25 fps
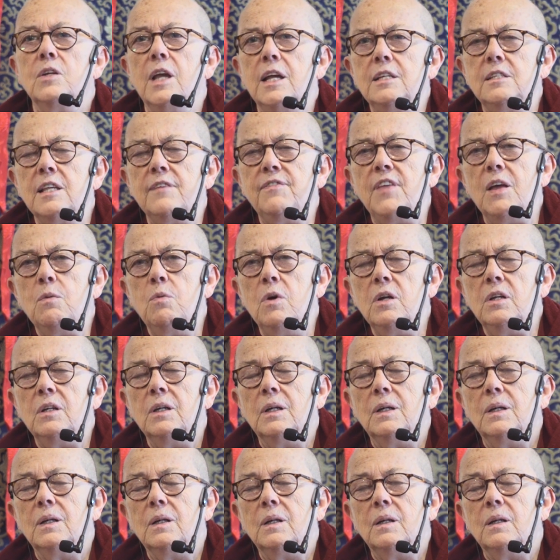Is if they
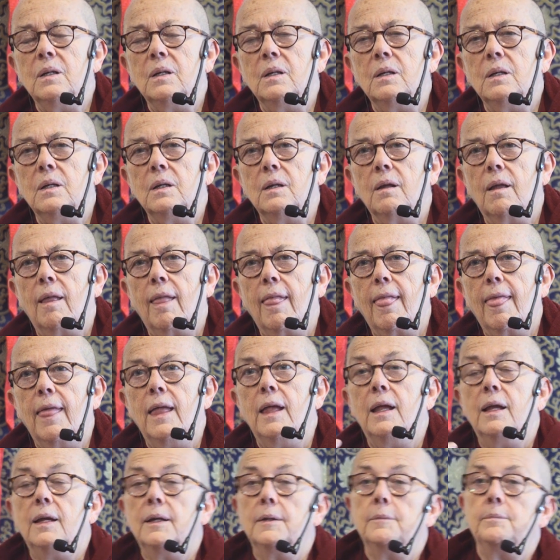what? If
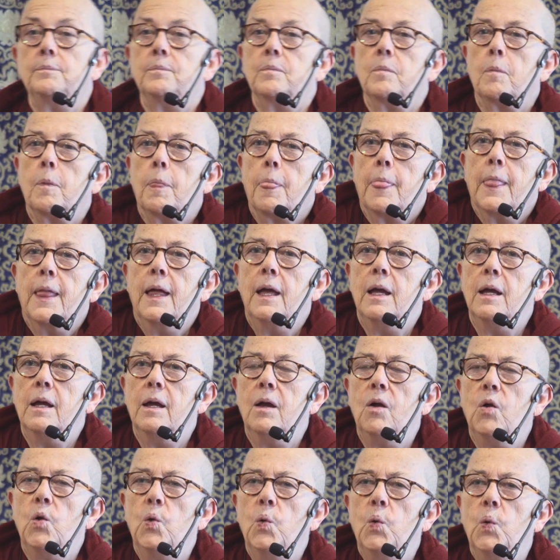they come
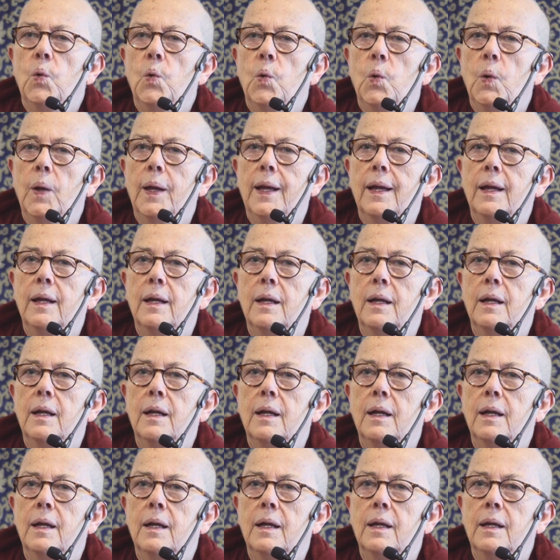a,
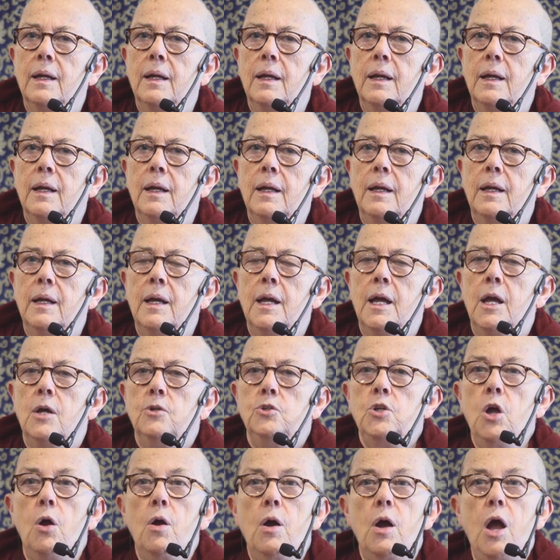clean sheet.
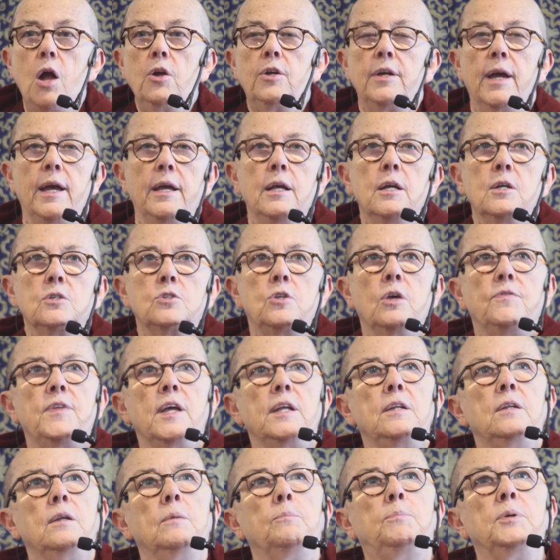No, okay. So
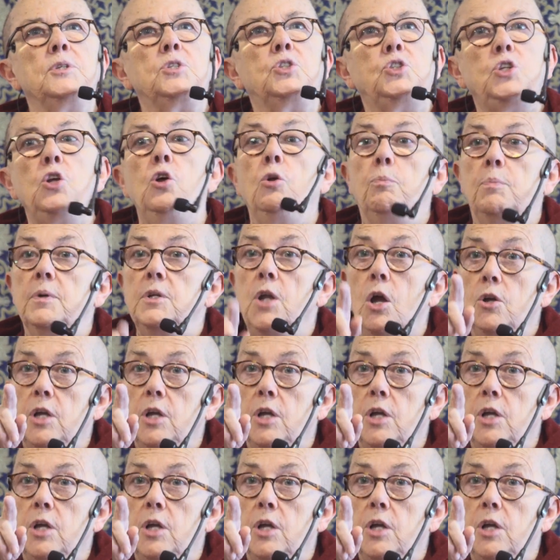then, but still, but